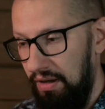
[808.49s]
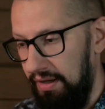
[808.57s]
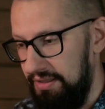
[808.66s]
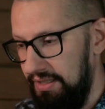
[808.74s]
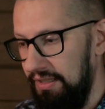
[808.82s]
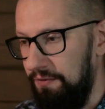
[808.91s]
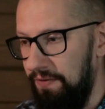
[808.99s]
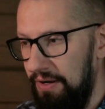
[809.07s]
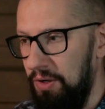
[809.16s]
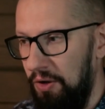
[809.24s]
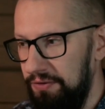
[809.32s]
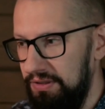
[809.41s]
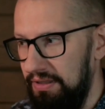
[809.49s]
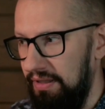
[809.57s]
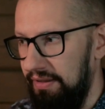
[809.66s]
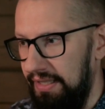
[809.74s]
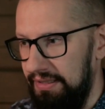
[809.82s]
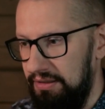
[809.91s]
I see it very
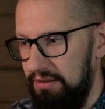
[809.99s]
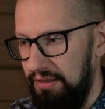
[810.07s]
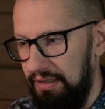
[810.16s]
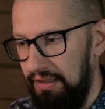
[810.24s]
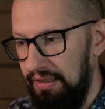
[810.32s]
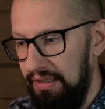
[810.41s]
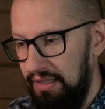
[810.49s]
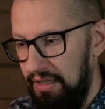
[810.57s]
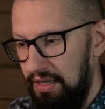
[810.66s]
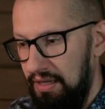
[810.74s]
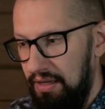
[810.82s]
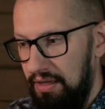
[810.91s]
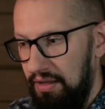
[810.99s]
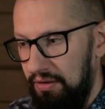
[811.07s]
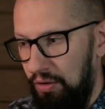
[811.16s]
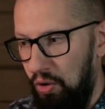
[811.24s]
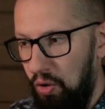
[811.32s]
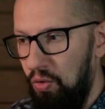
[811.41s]
often that
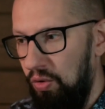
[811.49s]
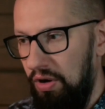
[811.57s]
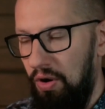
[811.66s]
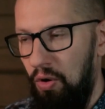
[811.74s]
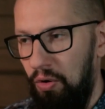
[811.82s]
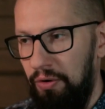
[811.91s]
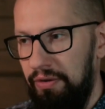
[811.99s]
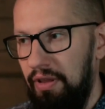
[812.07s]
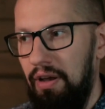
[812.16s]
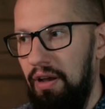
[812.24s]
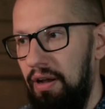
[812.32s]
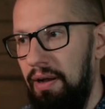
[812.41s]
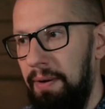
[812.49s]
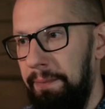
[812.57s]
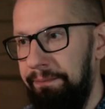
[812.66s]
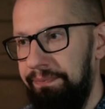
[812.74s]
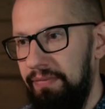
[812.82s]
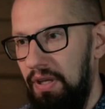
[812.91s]
the goal or the